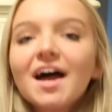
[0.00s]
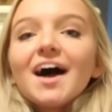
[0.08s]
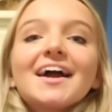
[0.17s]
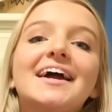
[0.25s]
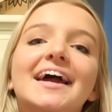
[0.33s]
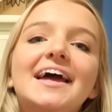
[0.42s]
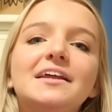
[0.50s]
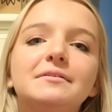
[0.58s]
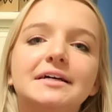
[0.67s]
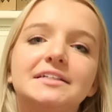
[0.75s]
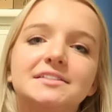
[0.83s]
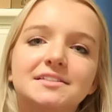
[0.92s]
Okay,
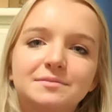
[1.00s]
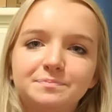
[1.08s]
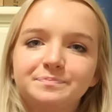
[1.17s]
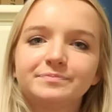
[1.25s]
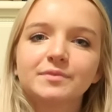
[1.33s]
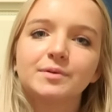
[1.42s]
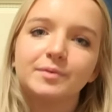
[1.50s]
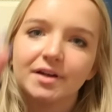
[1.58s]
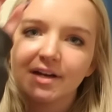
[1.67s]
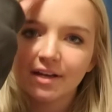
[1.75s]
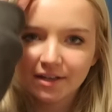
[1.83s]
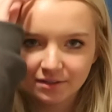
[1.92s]
anyways, we're
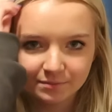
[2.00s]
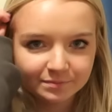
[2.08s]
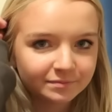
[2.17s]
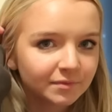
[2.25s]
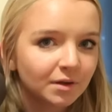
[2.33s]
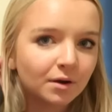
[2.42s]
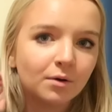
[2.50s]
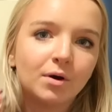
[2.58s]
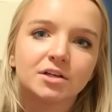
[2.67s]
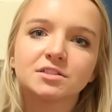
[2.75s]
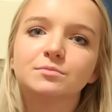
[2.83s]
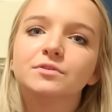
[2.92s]
gonna go
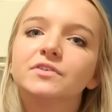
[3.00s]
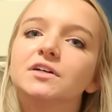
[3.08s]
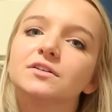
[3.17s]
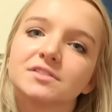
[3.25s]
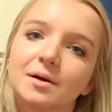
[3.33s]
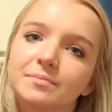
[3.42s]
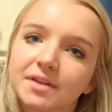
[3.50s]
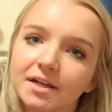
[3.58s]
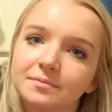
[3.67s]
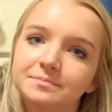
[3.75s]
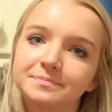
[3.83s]
watch a movie or do something.